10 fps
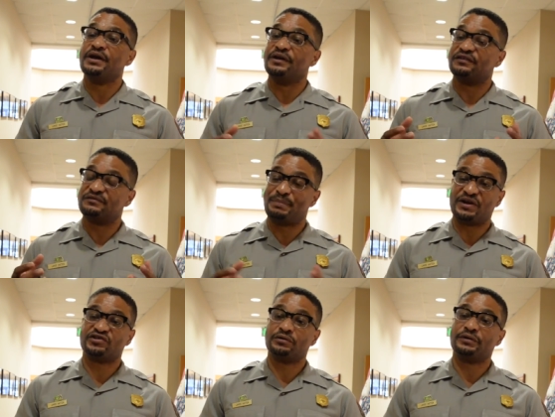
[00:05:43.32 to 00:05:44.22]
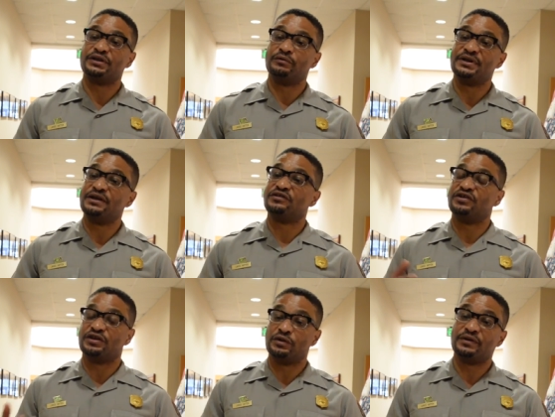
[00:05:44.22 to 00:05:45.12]
is special and unique
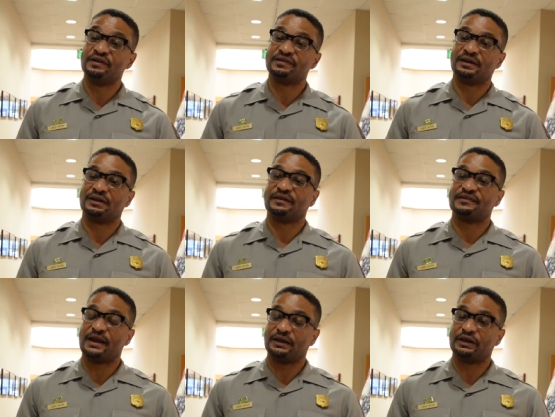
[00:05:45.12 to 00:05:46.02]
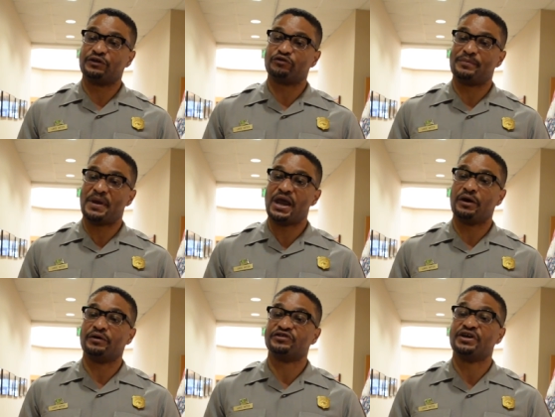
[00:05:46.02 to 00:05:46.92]
to Eunice and St. Landry
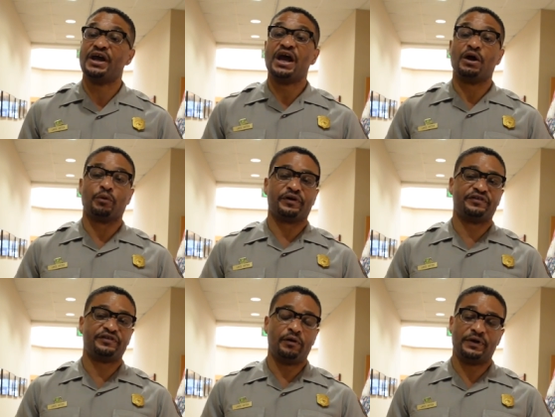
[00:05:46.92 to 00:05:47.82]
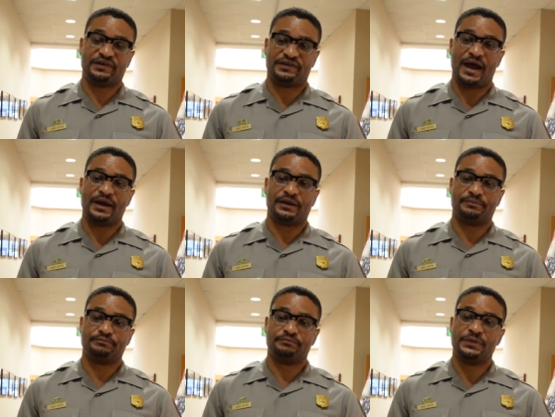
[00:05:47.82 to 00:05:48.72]
Parish, and we're so excited
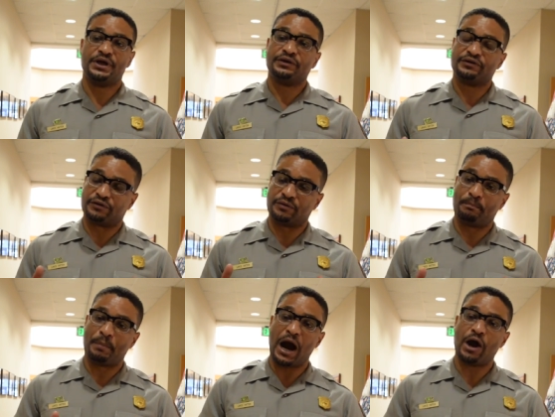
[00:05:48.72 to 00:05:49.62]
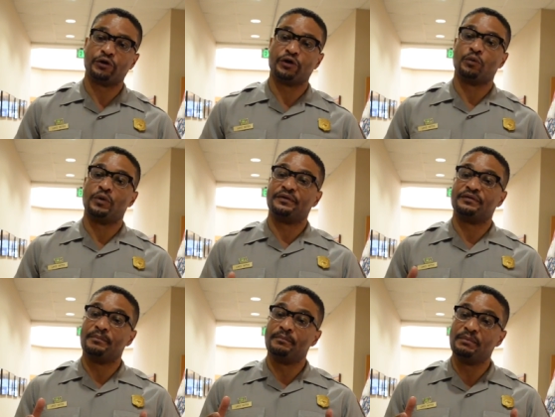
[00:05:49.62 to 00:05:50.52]
to partner with
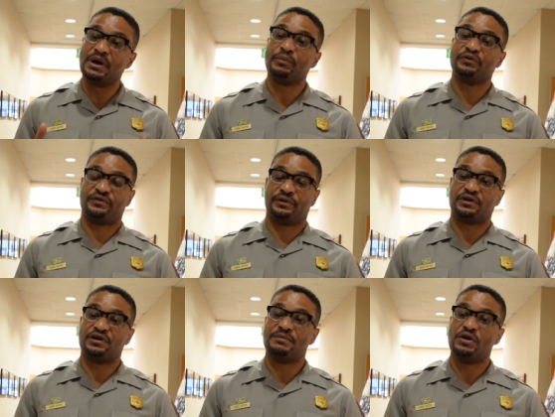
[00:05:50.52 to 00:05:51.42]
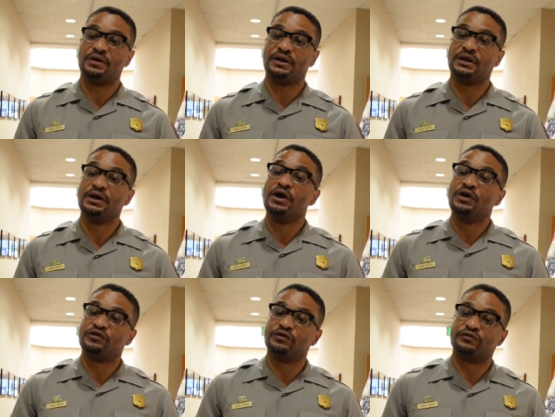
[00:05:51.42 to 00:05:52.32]
members of the community
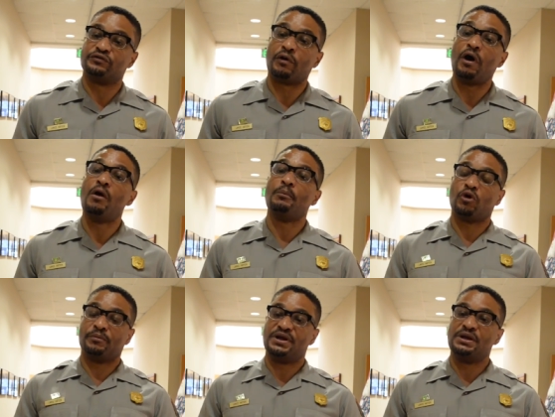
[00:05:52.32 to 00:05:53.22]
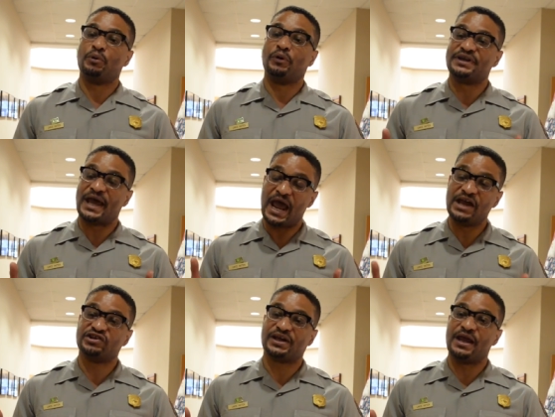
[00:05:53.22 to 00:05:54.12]
to draw more people and to
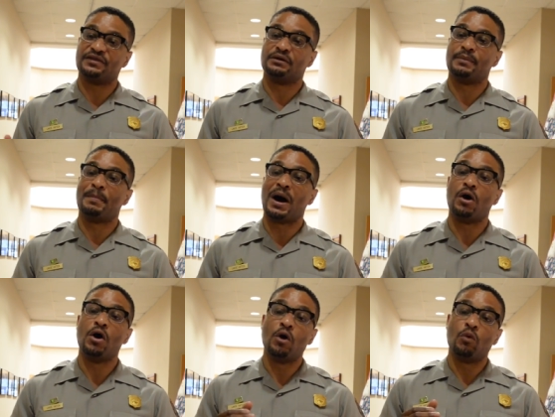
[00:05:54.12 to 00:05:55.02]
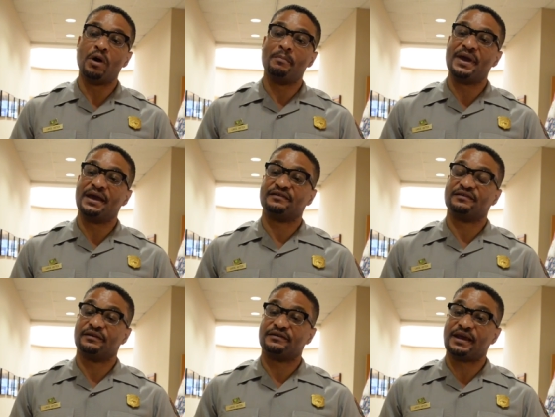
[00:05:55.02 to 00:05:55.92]
educate them about what
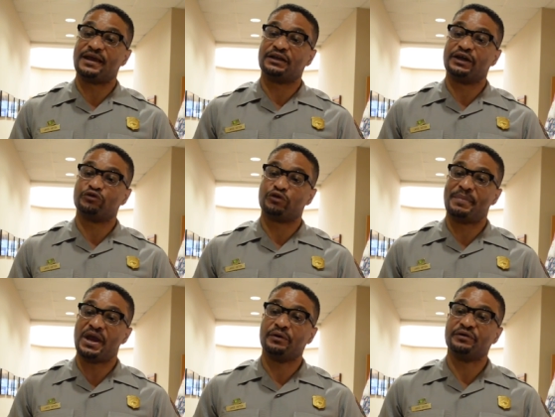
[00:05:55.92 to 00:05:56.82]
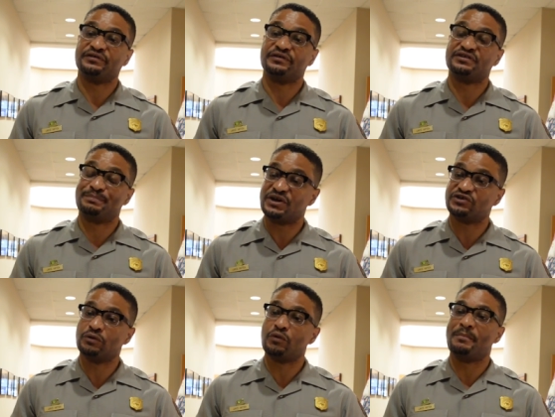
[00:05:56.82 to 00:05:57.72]
makes St. Landry Parish
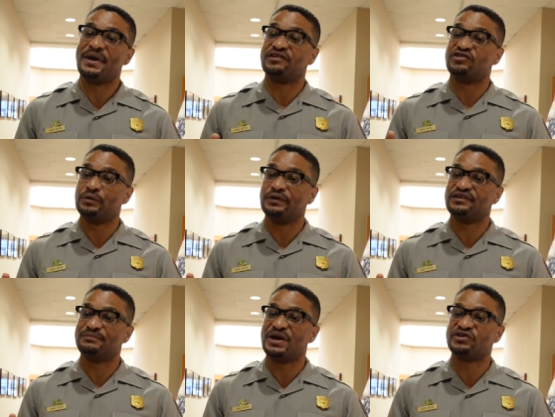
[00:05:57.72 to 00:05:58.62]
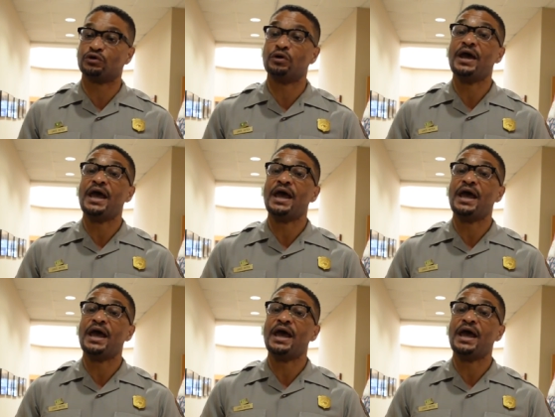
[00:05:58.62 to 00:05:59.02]
special, what makes Eunice special,